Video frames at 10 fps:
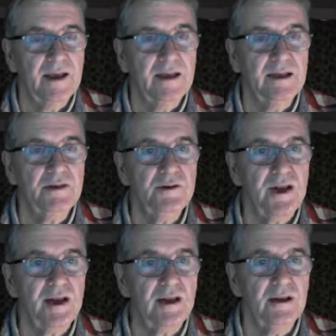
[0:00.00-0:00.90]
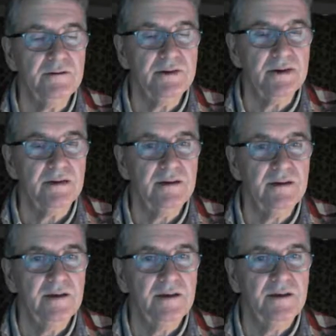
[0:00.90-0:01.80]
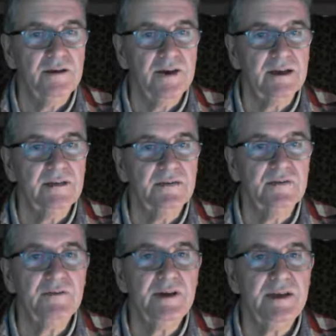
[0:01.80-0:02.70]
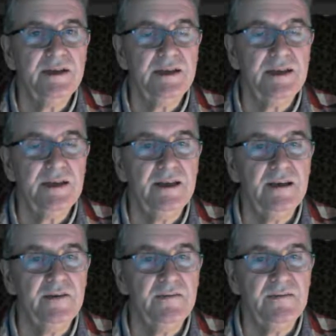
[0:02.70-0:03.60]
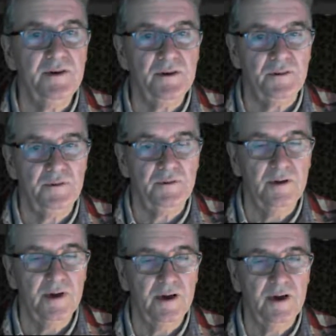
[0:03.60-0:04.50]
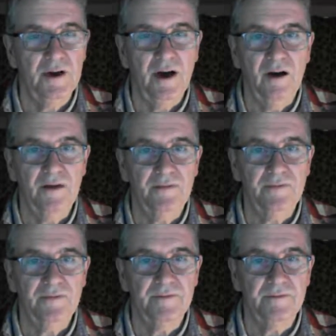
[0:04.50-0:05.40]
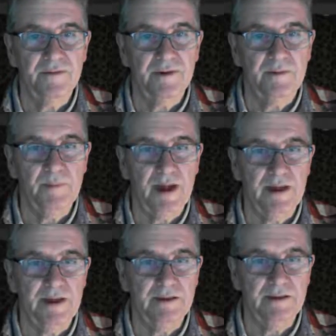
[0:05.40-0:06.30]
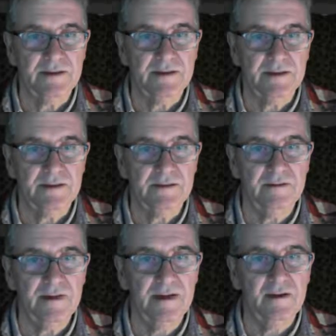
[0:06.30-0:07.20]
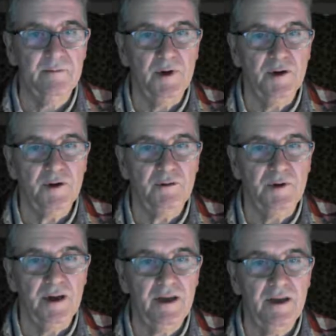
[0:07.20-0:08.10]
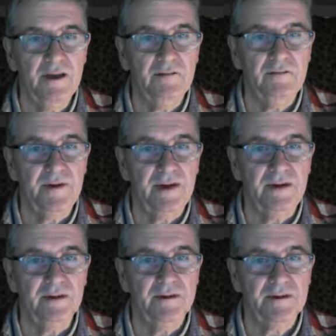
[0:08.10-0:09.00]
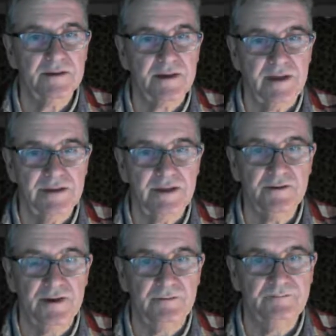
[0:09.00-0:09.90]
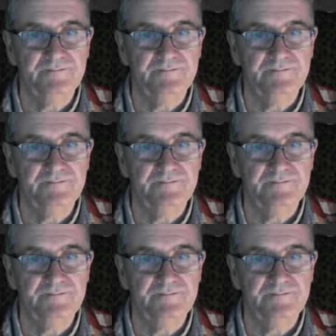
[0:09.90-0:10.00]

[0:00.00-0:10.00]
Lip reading: And as you get closer, you get a 3D view of the planets, the Sun, Mercury, Venus, etc.